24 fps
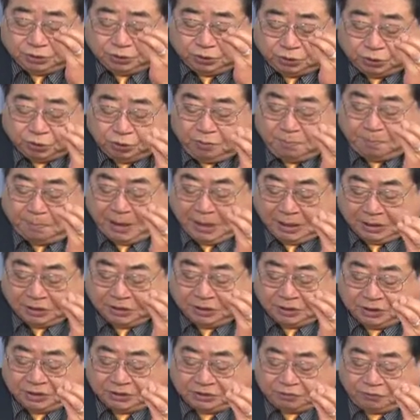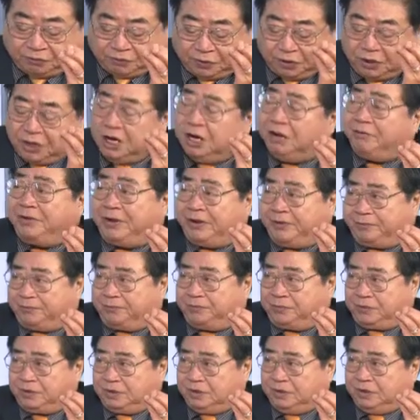do politics for a living.
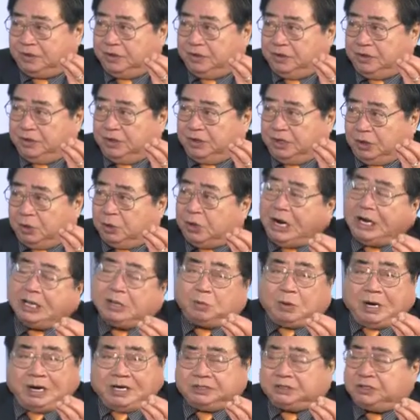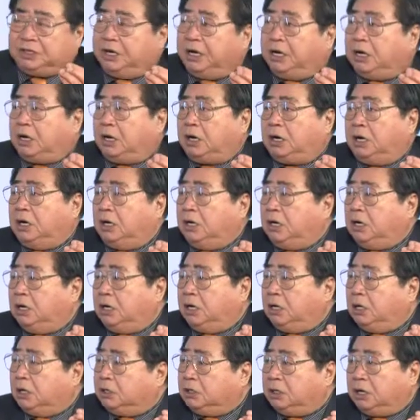Oh, otherwise they
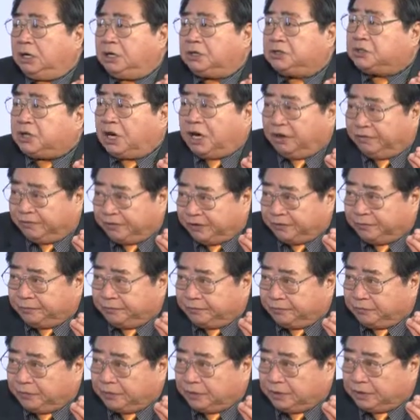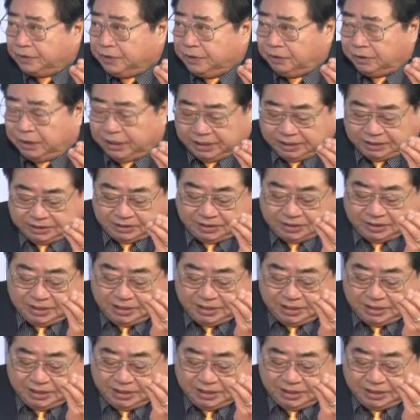are they're starving. Yeah. Right.